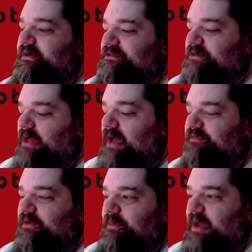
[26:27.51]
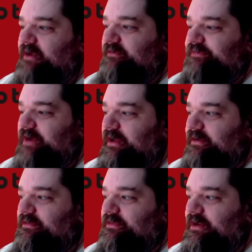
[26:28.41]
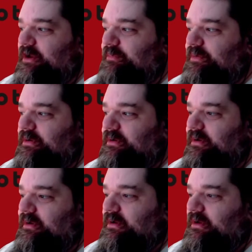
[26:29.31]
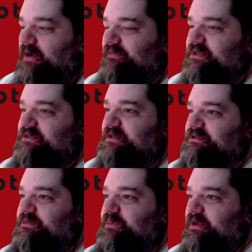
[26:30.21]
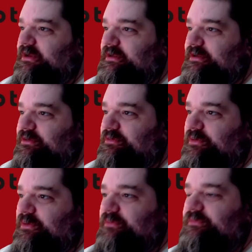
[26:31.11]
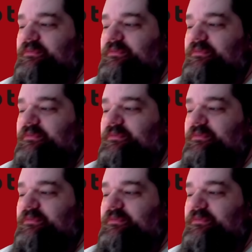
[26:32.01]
So I'll have to go back and find the number of this SCP and look through.